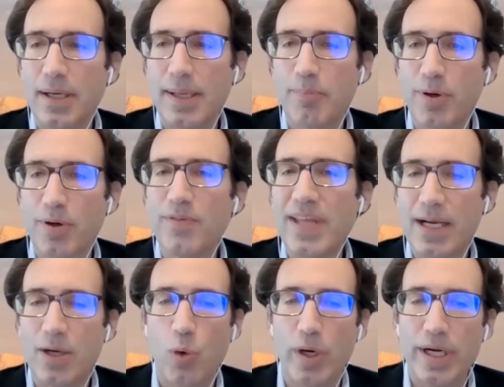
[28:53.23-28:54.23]
improve
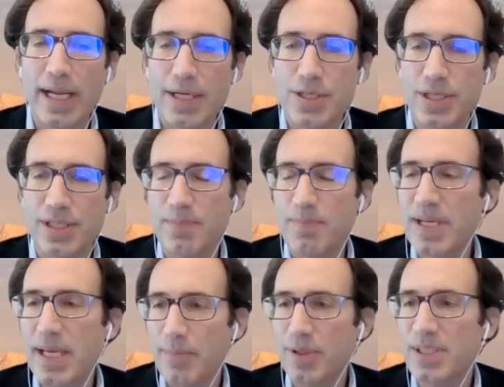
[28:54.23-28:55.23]
that coordination to
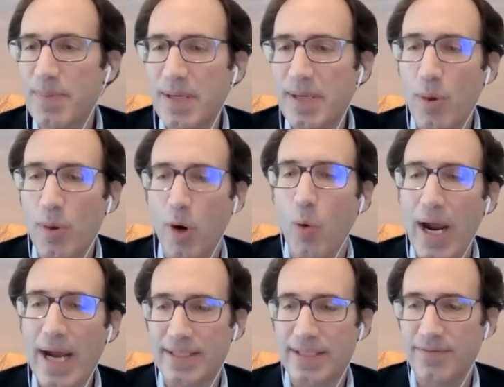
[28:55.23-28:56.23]
be able to be more
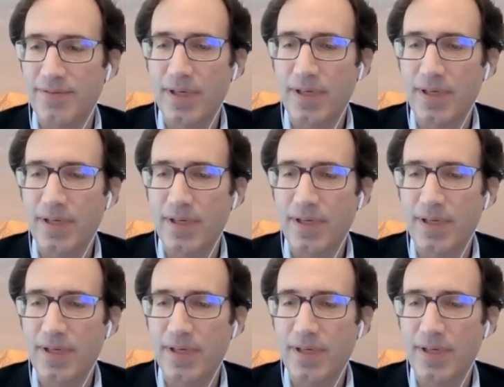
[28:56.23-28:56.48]
proactive